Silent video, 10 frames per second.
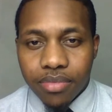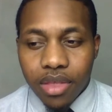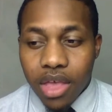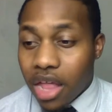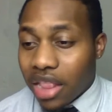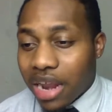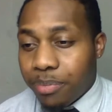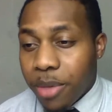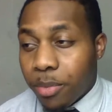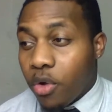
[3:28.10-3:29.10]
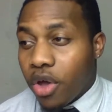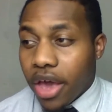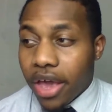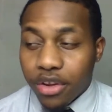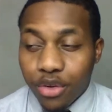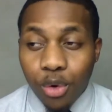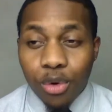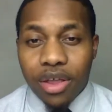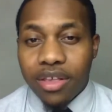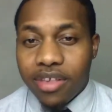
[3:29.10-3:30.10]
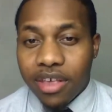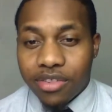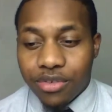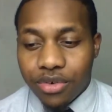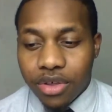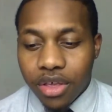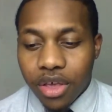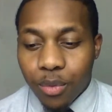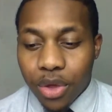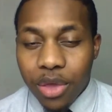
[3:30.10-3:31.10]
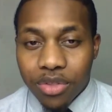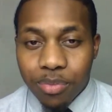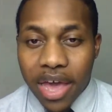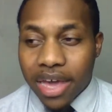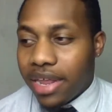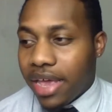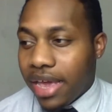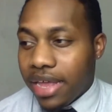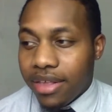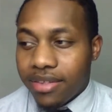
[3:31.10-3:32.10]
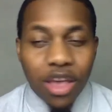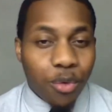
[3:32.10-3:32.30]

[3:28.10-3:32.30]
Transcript: A lot of people ignore his history when he was back in the 80s,